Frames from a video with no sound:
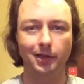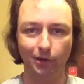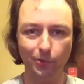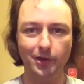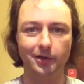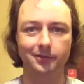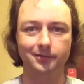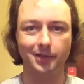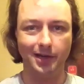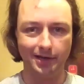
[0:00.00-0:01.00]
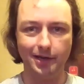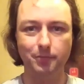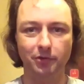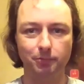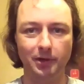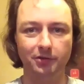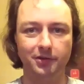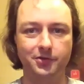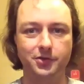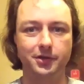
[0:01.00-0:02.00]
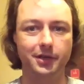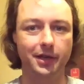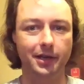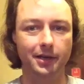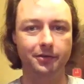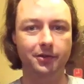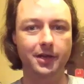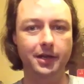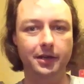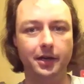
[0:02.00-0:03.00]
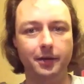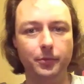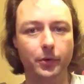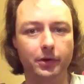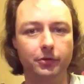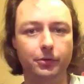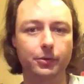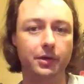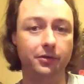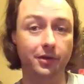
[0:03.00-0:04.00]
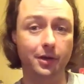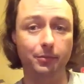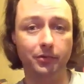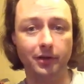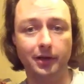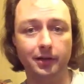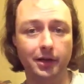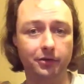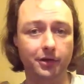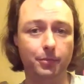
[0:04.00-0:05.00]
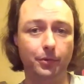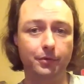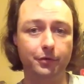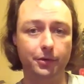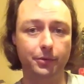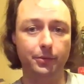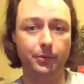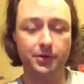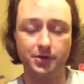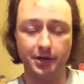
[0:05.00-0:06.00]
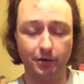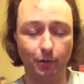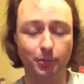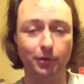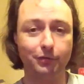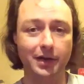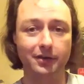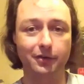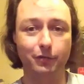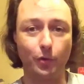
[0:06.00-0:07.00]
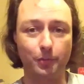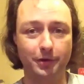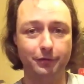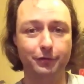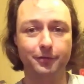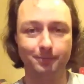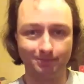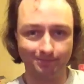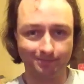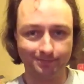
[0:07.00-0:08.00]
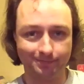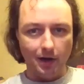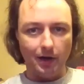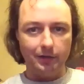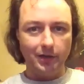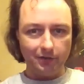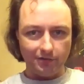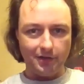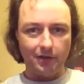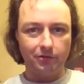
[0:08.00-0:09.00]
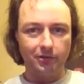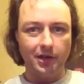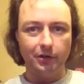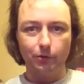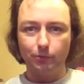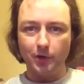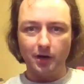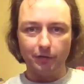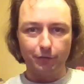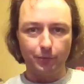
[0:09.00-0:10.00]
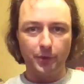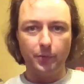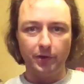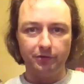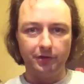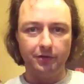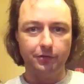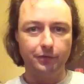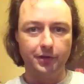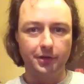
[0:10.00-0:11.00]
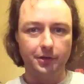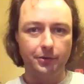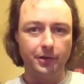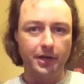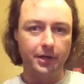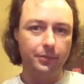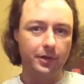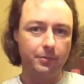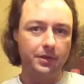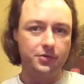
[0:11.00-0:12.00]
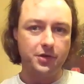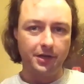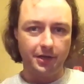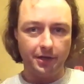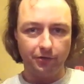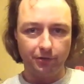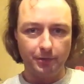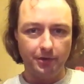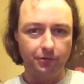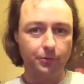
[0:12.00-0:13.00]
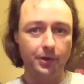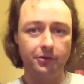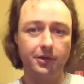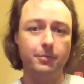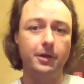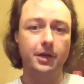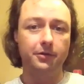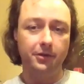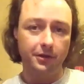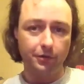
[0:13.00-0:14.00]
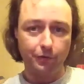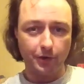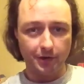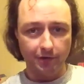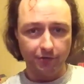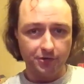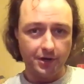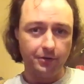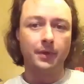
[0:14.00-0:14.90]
Hello there, I am the Space Ninja, and today I'm going to attempt a lightsaber review, which I hope you'll find informative. I'd like to thank Sagar Ra for requesting this video. I recommend checking out some of his great saber content over on his channel,